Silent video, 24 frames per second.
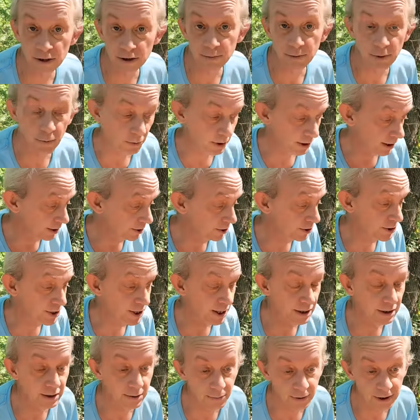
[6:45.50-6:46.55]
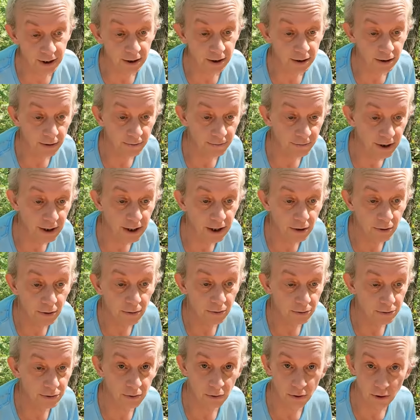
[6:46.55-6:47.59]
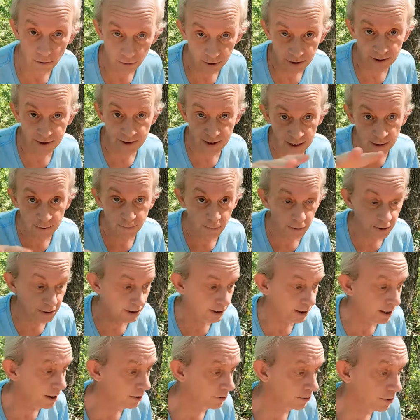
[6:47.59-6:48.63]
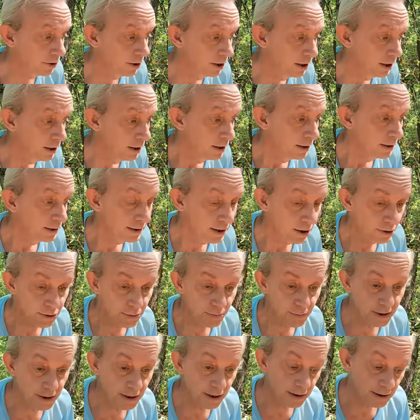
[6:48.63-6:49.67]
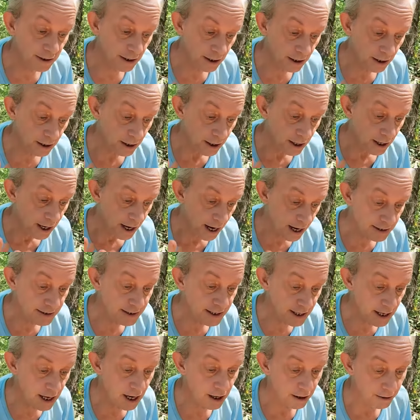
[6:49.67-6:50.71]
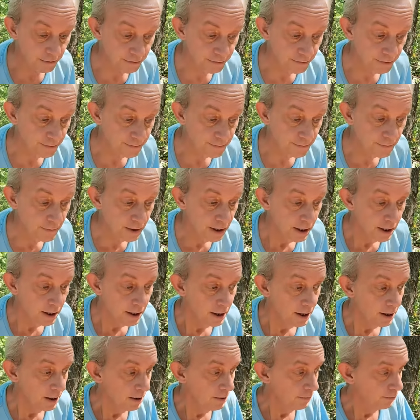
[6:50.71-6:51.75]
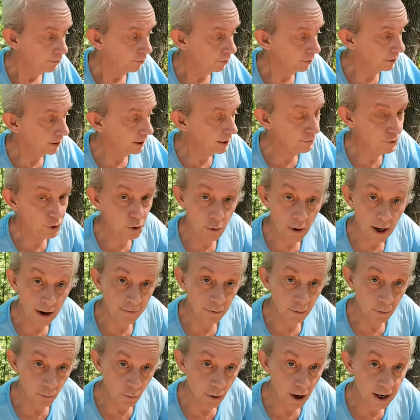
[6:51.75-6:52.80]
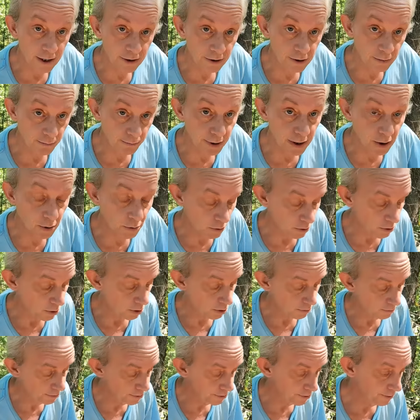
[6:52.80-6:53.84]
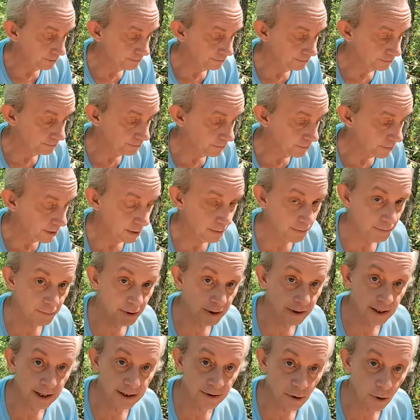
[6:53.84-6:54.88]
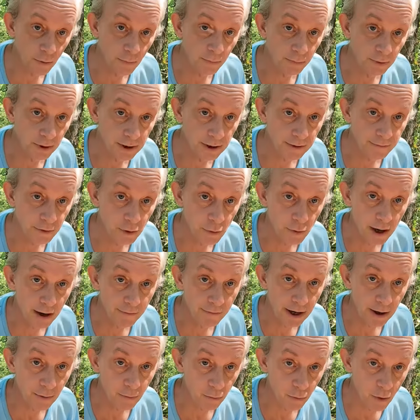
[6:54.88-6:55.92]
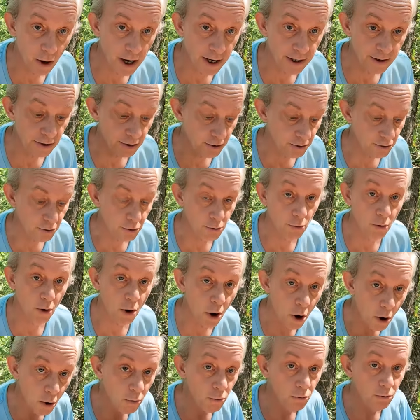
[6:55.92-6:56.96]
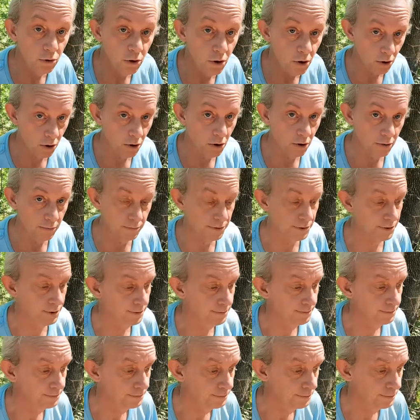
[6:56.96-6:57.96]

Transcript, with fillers: tells me what I just said at the beginning of the video. So all these things put together tells me that the ATF believes you have a right to bear arms, but they don't believe you have a right to own arms.